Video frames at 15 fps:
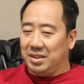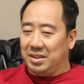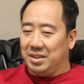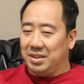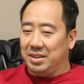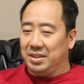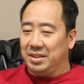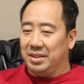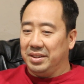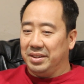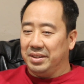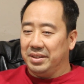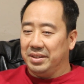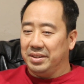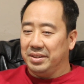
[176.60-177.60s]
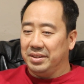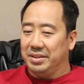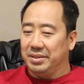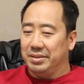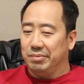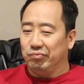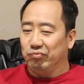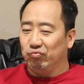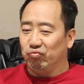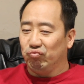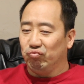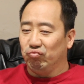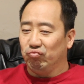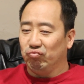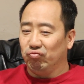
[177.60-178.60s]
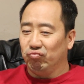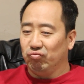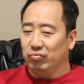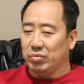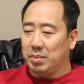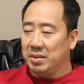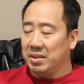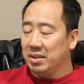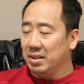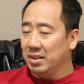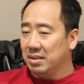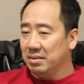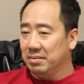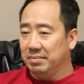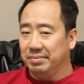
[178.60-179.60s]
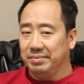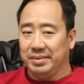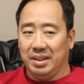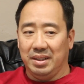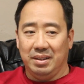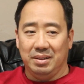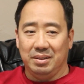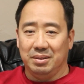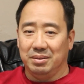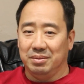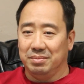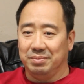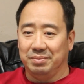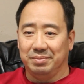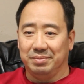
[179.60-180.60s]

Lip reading: this year? Let me think. Oh...